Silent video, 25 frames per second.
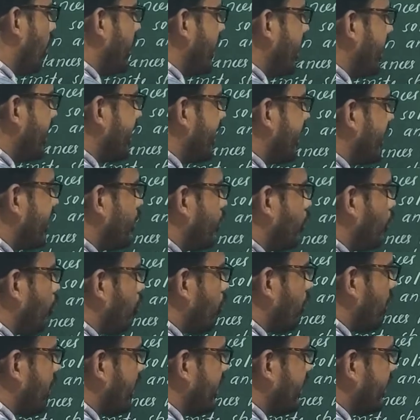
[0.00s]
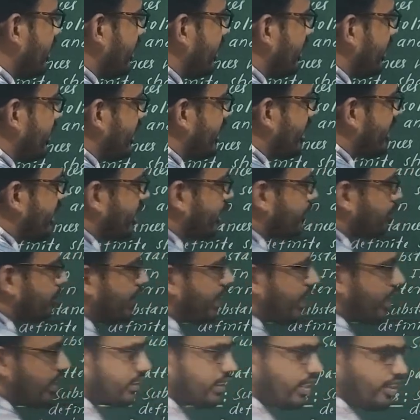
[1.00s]
it is so means this is
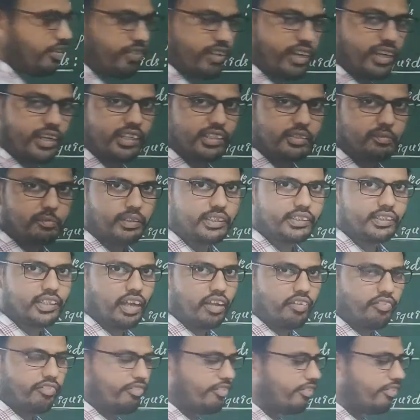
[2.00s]
because of arrangement of